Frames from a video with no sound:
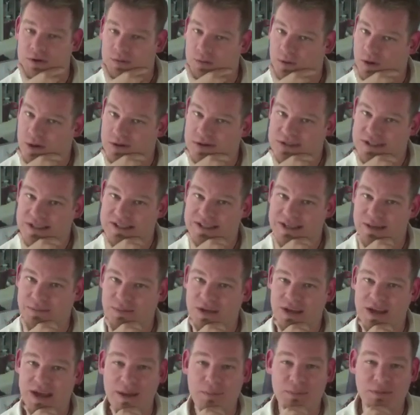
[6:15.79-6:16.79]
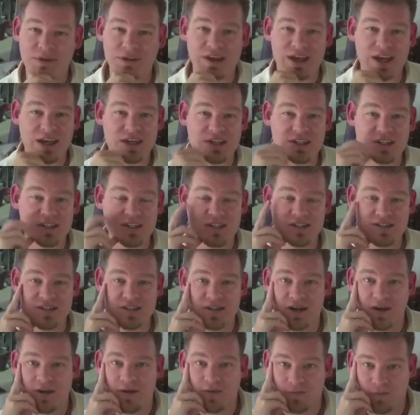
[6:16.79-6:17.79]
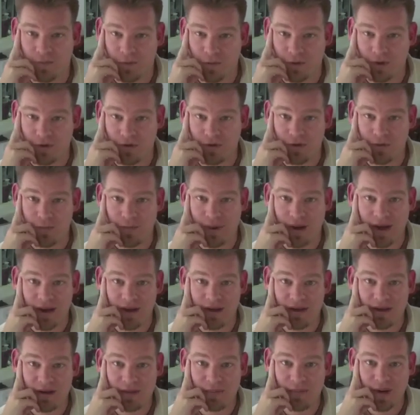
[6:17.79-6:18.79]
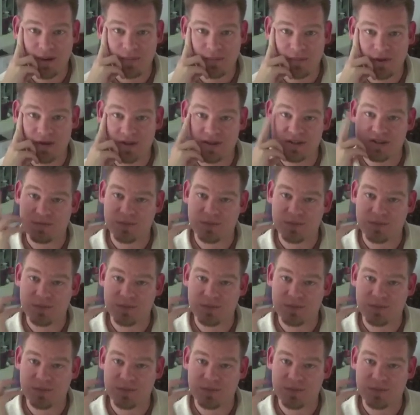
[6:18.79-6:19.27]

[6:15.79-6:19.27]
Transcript: We're always accepting applications for new pioneer members,